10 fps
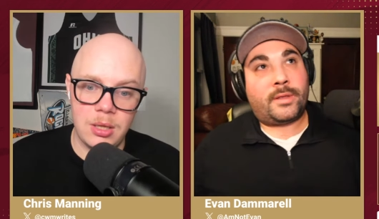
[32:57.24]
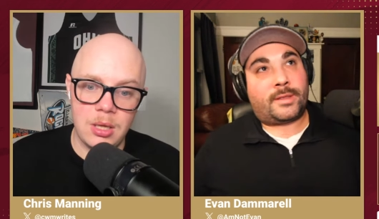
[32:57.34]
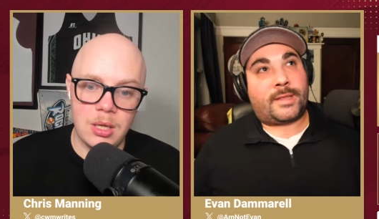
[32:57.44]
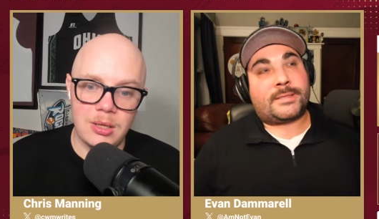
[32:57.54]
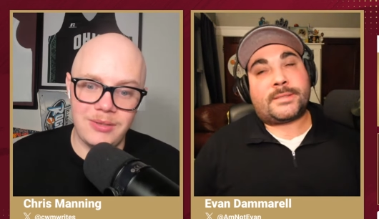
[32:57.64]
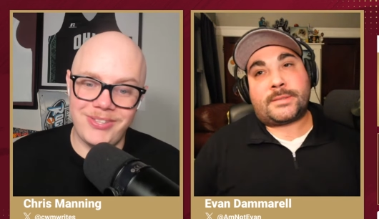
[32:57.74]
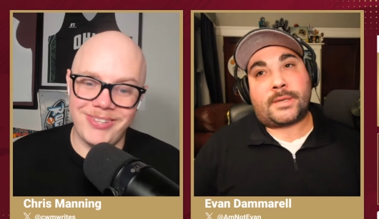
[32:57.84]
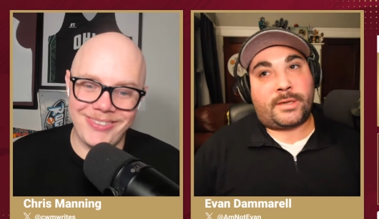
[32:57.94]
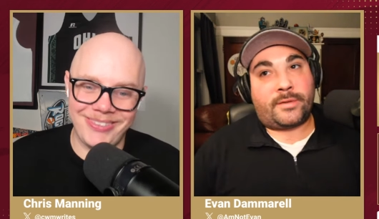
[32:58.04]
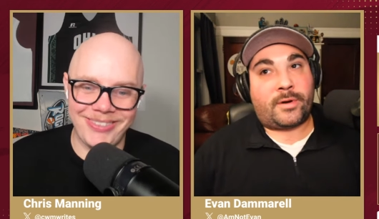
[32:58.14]
Speaker 1: that's a
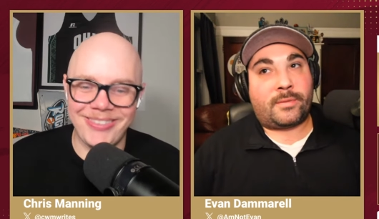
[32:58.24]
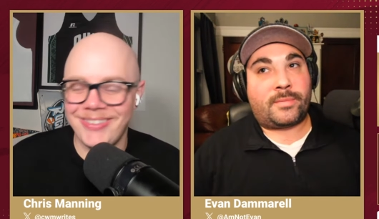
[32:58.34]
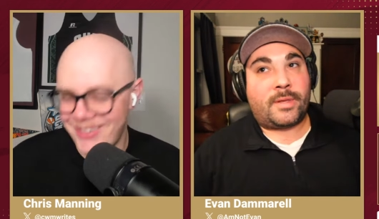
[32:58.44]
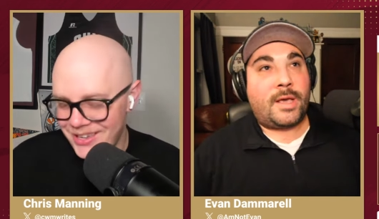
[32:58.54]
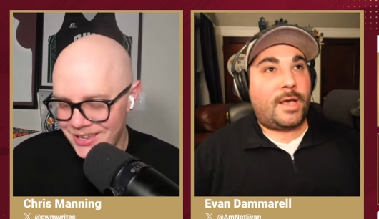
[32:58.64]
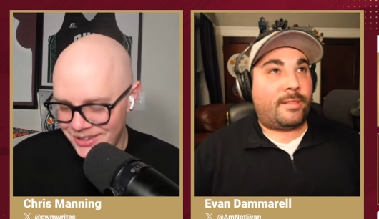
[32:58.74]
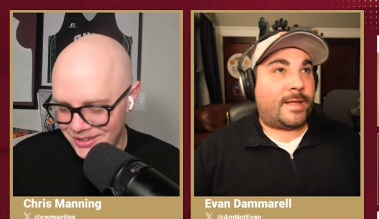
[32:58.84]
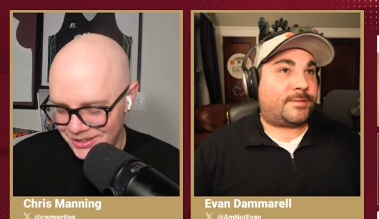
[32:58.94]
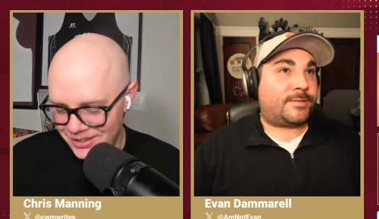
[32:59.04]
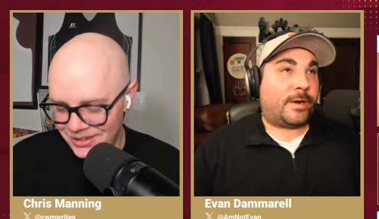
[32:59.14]
different... That's
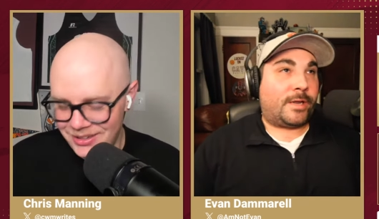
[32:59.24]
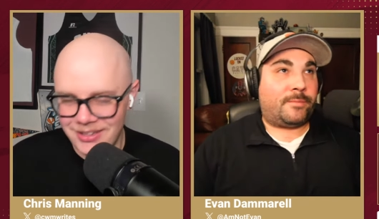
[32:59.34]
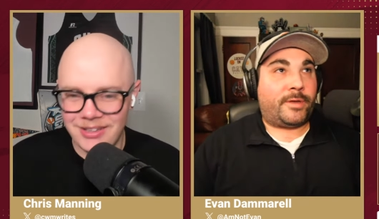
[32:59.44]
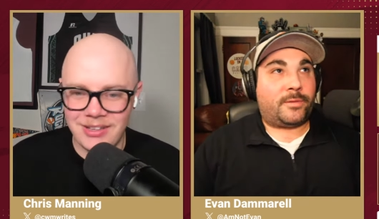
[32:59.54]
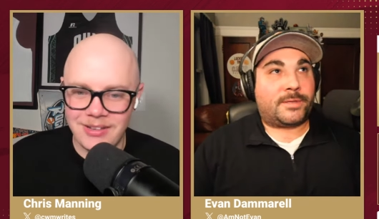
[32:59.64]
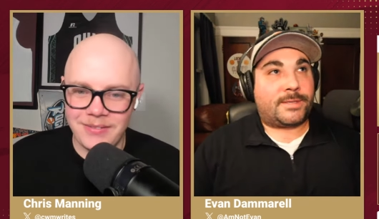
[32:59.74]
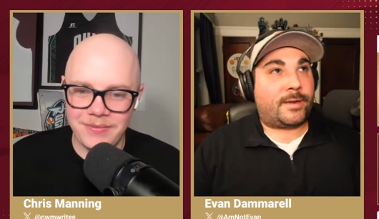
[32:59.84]
funny money with the Saudi